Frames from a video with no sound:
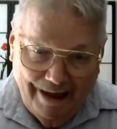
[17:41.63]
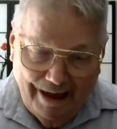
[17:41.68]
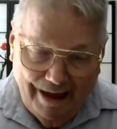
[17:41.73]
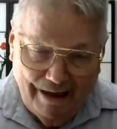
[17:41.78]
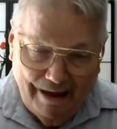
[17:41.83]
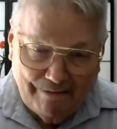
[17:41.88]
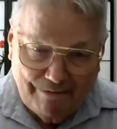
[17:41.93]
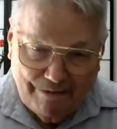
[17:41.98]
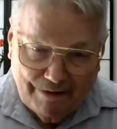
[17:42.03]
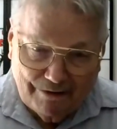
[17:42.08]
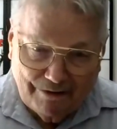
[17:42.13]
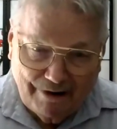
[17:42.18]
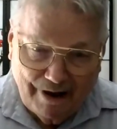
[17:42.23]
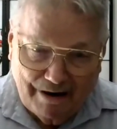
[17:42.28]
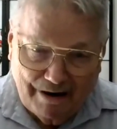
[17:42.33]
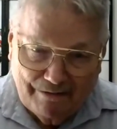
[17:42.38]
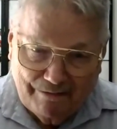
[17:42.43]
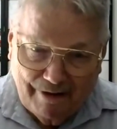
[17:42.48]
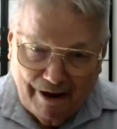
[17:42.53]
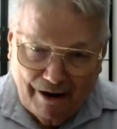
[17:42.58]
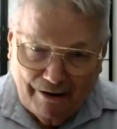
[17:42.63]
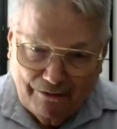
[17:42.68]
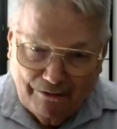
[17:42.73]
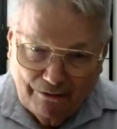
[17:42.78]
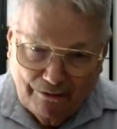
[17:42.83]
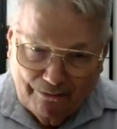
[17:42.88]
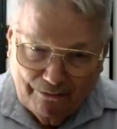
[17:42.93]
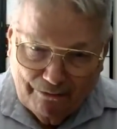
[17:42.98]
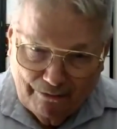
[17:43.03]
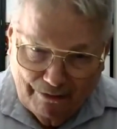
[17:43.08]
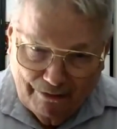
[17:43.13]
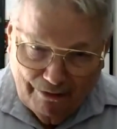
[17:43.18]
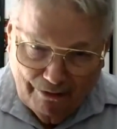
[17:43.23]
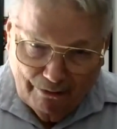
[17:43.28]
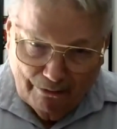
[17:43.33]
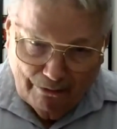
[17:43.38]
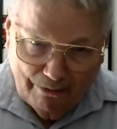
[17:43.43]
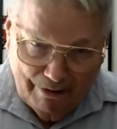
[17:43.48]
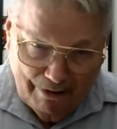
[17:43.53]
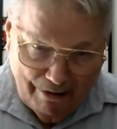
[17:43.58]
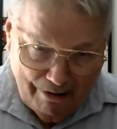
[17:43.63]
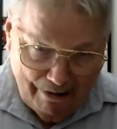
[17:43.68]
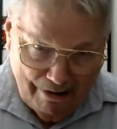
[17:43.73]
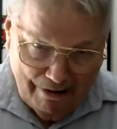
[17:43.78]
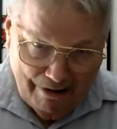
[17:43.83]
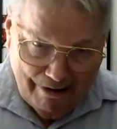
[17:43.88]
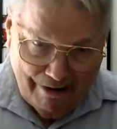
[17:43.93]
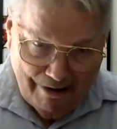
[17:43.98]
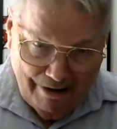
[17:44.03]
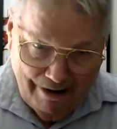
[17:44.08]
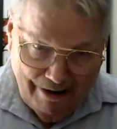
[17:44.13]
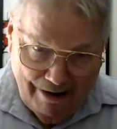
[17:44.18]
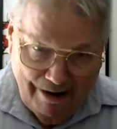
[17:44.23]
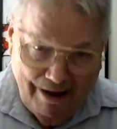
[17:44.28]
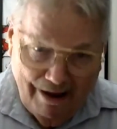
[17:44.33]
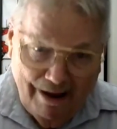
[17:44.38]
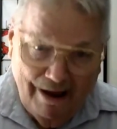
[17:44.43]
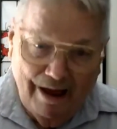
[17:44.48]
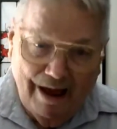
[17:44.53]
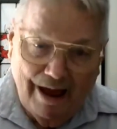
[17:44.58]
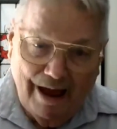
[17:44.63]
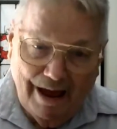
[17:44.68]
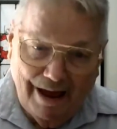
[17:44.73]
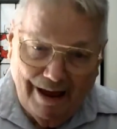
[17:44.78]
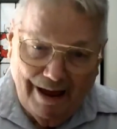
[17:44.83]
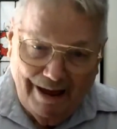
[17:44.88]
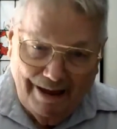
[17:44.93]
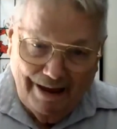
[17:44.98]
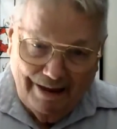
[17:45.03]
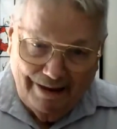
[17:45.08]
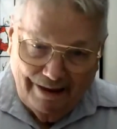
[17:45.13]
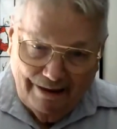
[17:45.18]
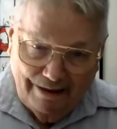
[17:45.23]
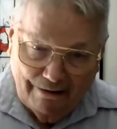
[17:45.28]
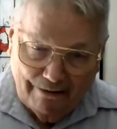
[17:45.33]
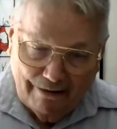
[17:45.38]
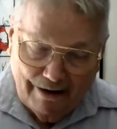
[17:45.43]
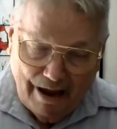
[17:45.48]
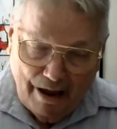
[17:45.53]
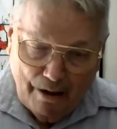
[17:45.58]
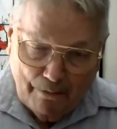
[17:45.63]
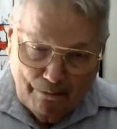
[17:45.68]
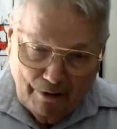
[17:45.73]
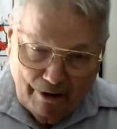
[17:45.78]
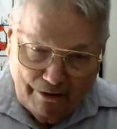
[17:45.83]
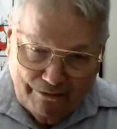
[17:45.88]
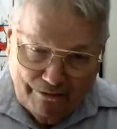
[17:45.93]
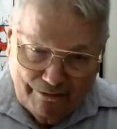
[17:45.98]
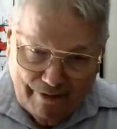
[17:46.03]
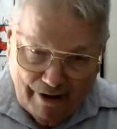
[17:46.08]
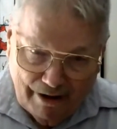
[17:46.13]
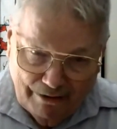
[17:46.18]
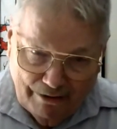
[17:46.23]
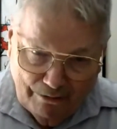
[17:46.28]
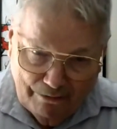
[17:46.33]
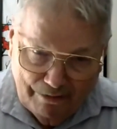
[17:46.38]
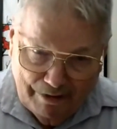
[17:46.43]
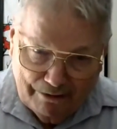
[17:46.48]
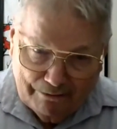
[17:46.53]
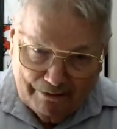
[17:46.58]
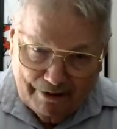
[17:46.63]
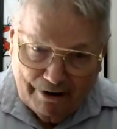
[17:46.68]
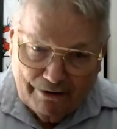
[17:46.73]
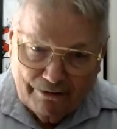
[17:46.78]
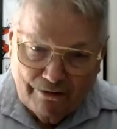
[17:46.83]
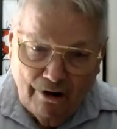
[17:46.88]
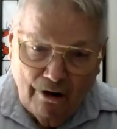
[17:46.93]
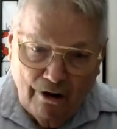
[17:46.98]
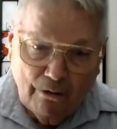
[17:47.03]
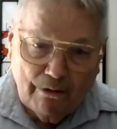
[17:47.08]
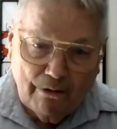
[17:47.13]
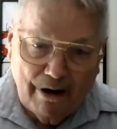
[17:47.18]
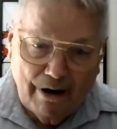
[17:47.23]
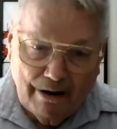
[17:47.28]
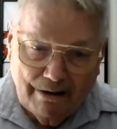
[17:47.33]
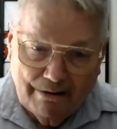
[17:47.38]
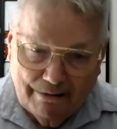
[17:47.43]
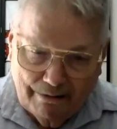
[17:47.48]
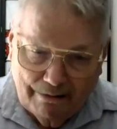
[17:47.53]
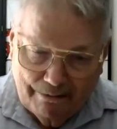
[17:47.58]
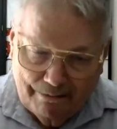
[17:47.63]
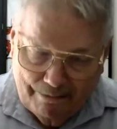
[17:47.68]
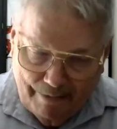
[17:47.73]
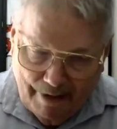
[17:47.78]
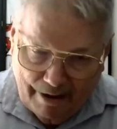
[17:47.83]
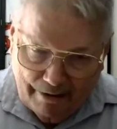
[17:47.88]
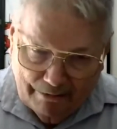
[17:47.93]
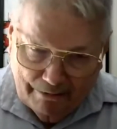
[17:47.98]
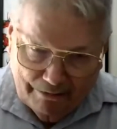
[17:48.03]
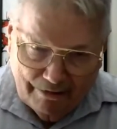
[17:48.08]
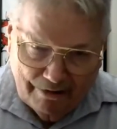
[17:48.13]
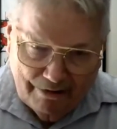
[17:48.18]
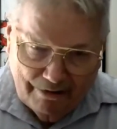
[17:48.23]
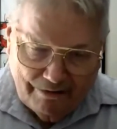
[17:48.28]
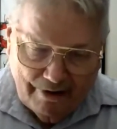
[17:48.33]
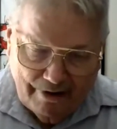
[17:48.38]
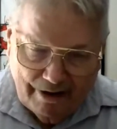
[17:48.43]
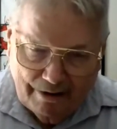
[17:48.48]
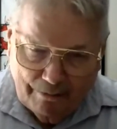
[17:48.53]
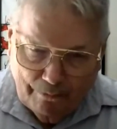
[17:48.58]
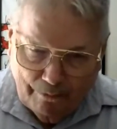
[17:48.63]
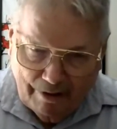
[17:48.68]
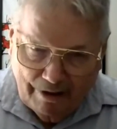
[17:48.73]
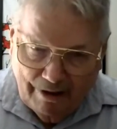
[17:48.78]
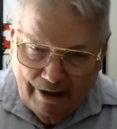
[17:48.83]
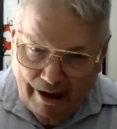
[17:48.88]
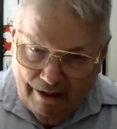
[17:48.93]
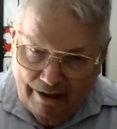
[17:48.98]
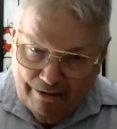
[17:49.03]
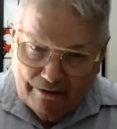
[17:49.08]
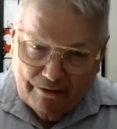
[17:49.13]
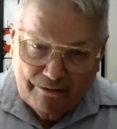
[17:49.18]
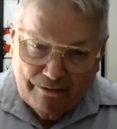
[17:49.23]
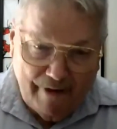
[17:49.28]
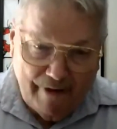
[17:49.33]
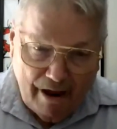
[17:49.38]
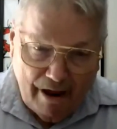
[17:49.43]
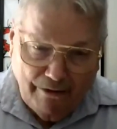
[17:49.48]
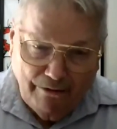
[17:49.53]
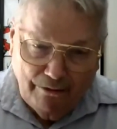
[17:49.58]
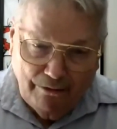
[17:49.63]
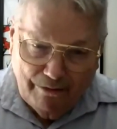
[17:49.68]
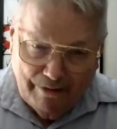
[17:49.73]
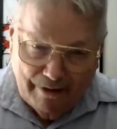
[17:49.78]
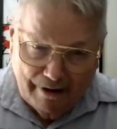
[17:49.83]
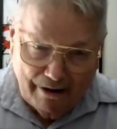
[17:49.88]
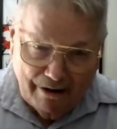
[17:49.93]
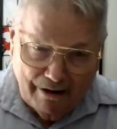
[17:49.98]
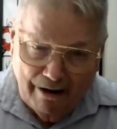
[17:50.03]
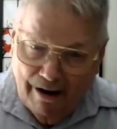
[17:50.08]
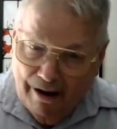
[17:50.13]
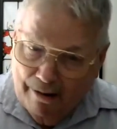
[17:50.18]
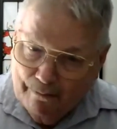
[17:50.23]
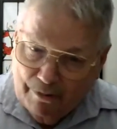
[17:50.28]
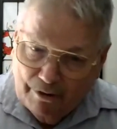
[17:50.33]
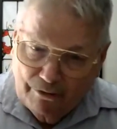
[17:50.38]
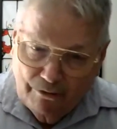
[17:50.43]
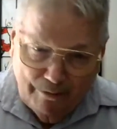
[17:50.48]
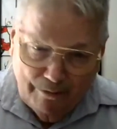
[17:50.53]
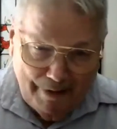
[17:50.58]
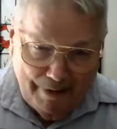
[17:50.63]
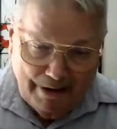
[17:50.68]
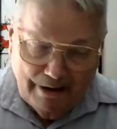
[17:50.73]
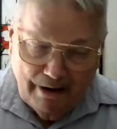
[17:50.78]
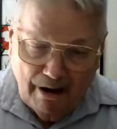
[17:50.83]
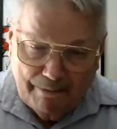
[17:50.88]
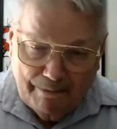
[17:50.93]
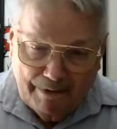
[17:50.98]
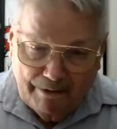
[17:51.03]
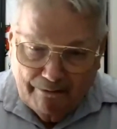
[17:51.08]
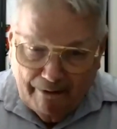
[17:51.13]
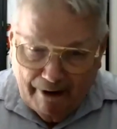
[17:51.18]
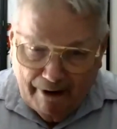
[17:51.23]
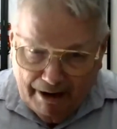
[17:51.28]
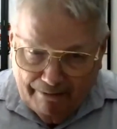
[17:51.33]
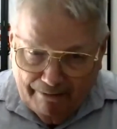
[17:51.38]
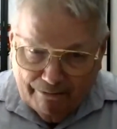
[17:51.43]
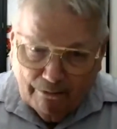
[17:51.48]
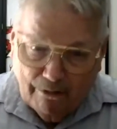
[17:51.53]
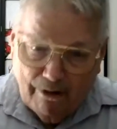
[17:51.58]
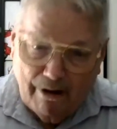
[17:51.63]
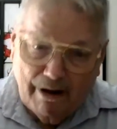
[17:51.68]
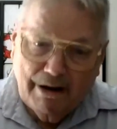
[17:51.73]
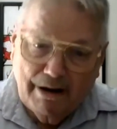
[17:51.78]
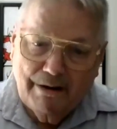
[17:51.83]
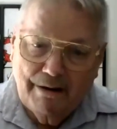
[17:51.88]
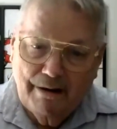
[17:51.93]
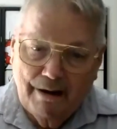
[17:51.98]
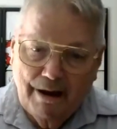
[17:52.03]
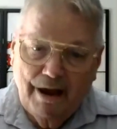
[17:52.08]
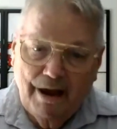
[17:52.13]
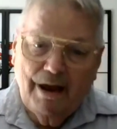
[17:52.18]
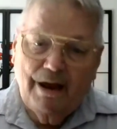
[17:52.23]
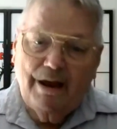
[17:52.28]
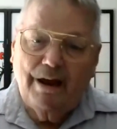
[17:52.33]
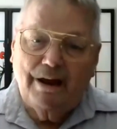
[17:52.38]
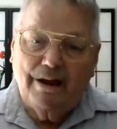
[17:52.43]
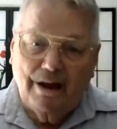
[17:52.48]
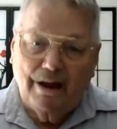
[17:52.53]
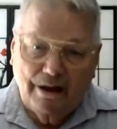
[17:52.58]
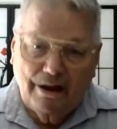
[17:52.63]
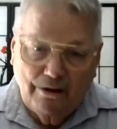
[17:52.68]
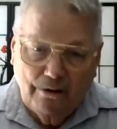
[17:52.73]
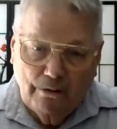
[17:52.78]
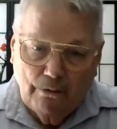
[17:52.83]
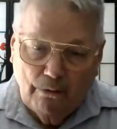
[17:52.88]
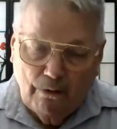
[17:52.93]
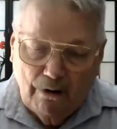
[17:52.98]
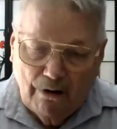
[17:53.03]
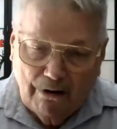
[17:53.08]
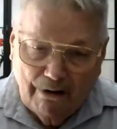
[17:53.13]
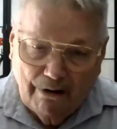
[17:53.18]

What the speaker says: if there's any value for you here and how much value there is, or better say, there's value there, but you may not be ready for it. You